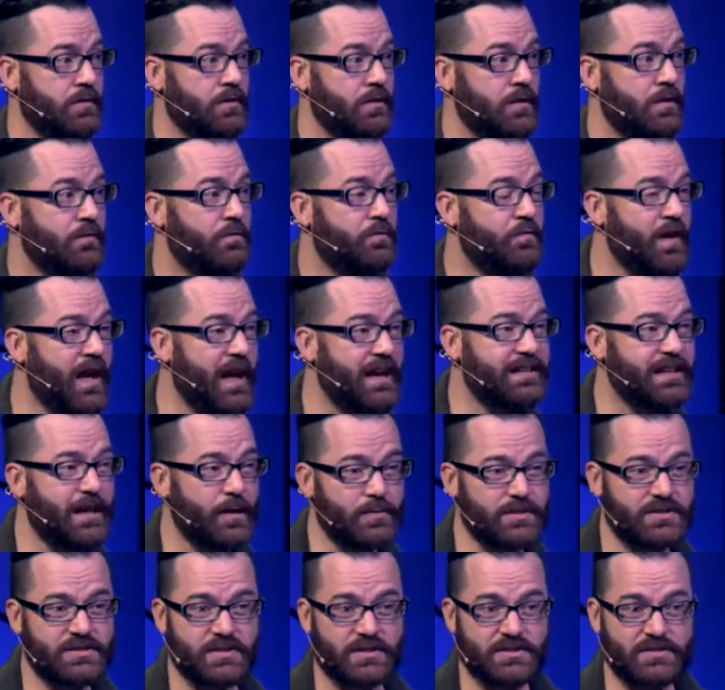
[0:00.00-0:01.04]
In fact, I
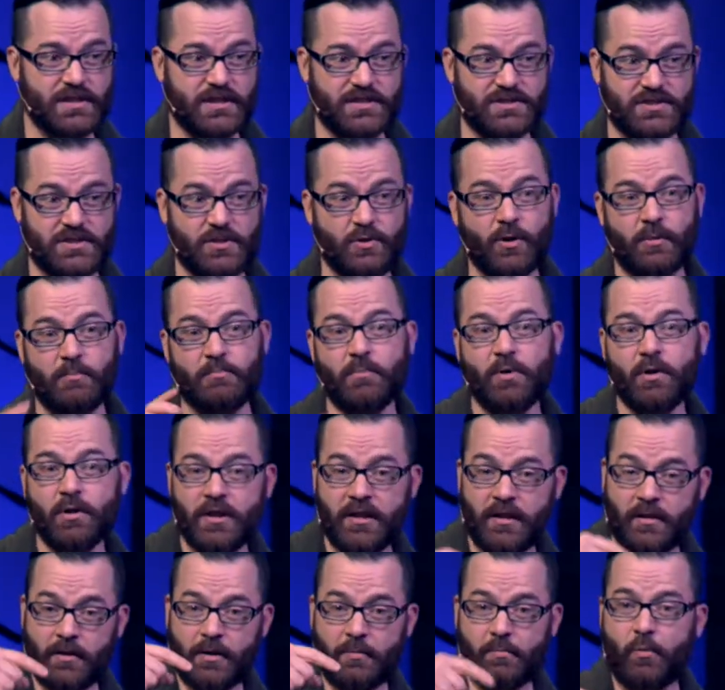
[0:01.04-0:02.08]
would suggest you
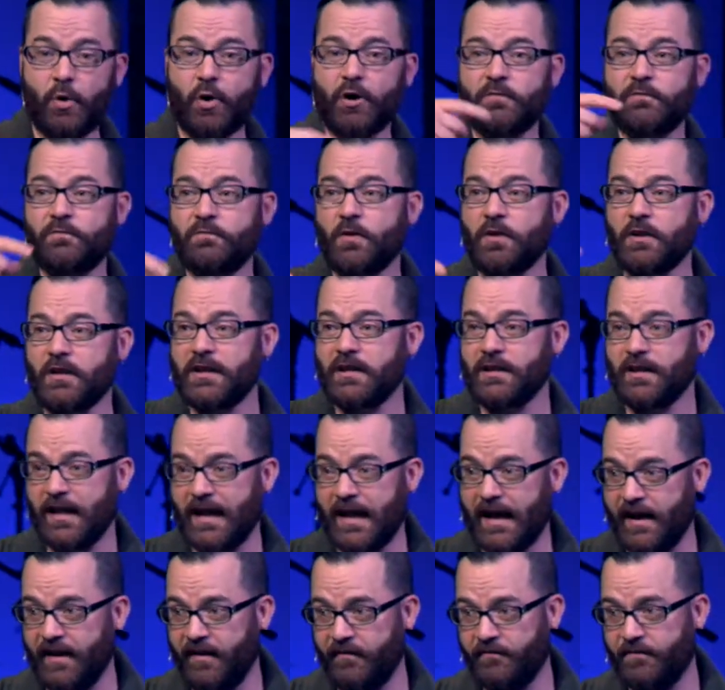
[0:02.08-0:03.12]
are more fully
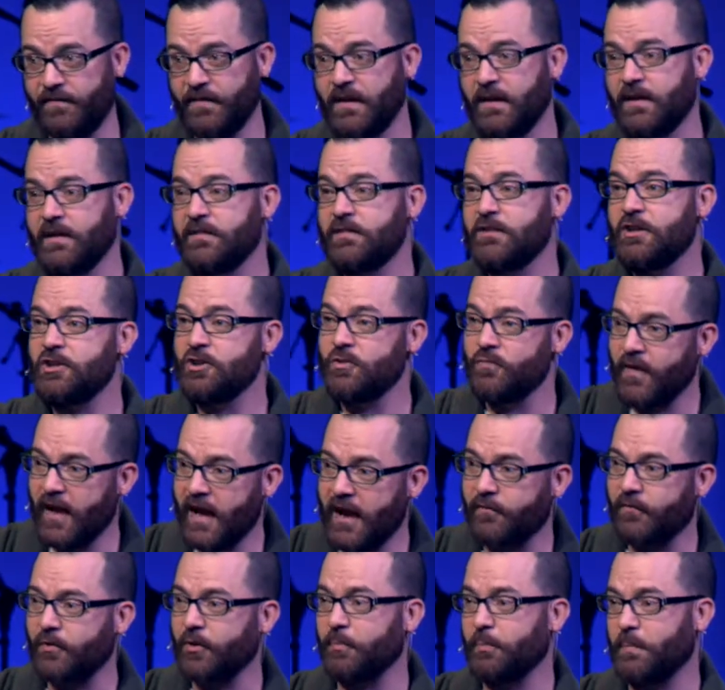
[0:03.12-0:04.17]
alive than you've
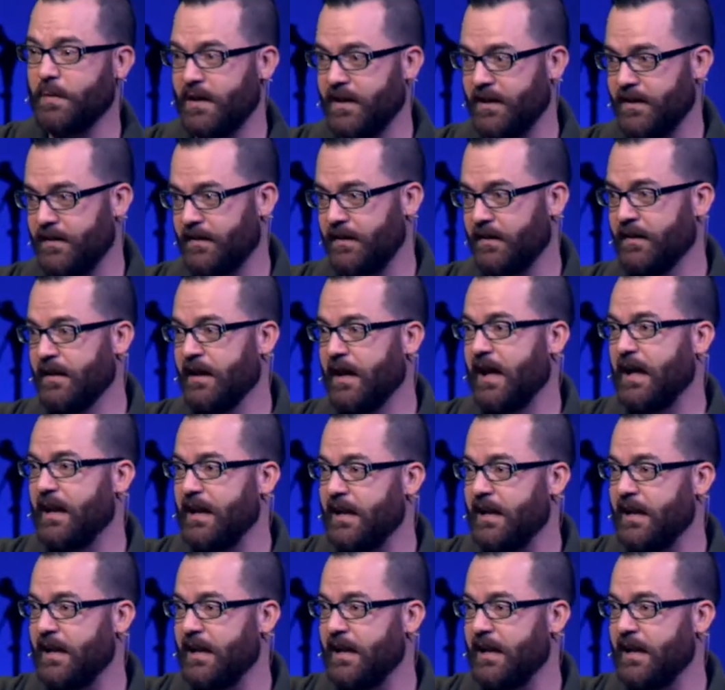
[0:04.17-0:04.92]
ever been at